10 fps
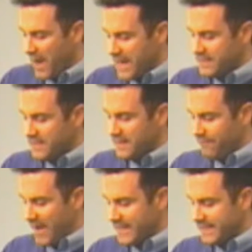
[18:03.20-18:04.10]
way to
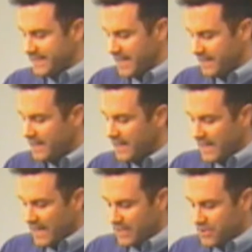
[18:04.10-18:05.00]
define sin
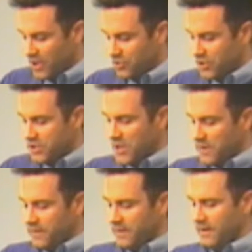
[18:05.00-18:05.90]
is not just
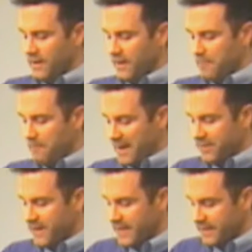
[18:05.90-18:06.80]
doing
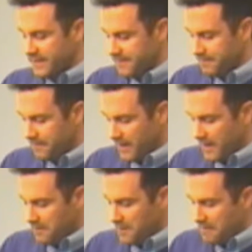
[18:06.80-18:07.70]
bad things,
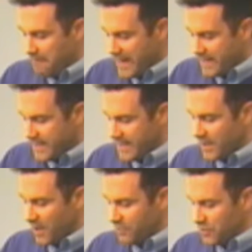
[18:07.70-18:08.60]
but the
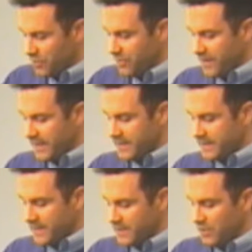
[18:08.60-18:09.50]
making of good
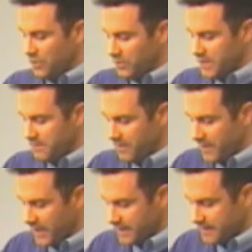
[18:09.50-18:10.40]
things into ultimate
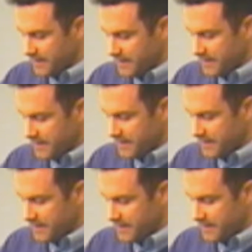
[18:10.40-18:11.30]
things.
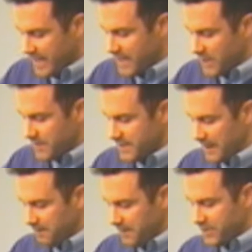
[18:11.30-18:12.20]
Seeking to
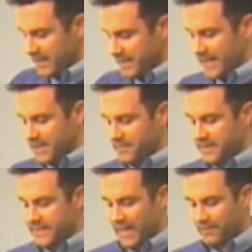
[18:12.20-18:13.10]
establish a sense of
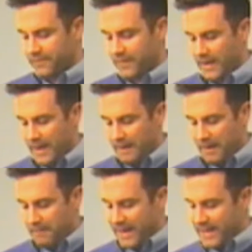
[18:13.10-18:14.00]
self
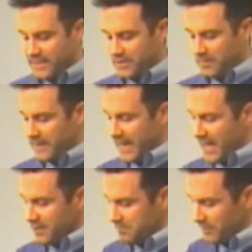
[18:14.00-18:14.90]
by making something
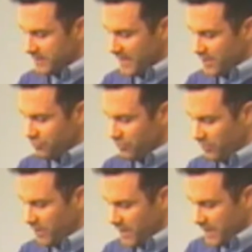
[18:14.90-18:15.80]
else more
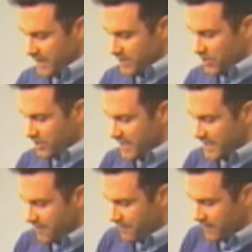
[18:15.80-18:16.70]
central to your
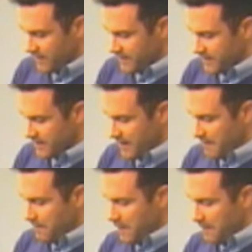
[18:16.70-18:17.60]
significance,
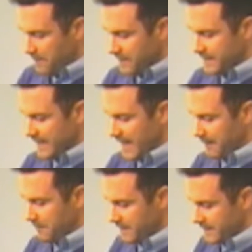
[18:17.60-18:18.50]
purpose, and
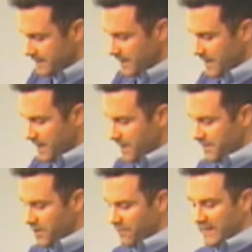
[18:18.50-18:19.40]
happiness
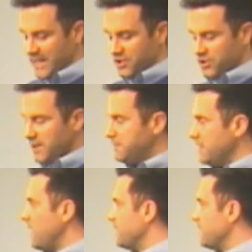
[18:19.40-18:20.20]
than your relationship to